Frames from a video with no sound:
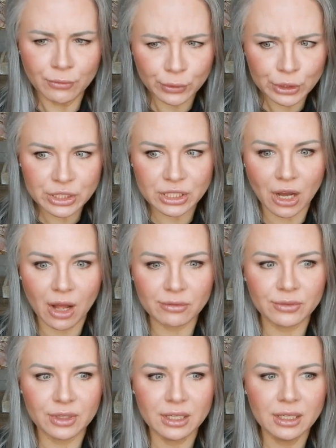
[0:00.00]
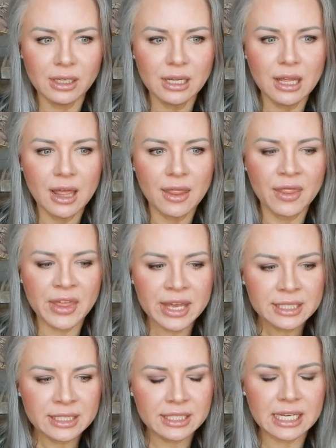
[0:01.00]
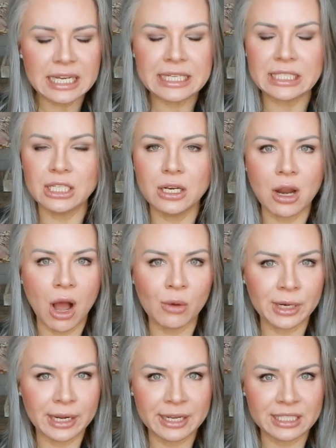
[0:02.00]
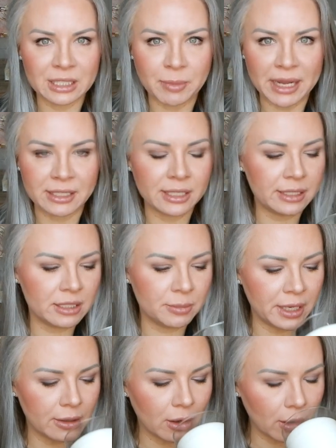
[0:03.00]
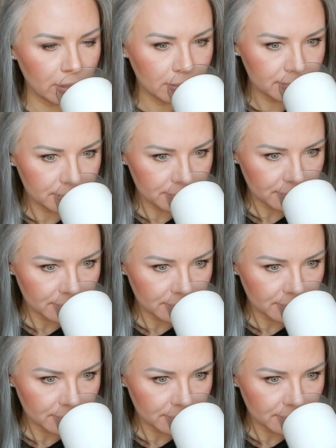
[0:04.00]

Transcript: First off, this is not what I expected it to be at all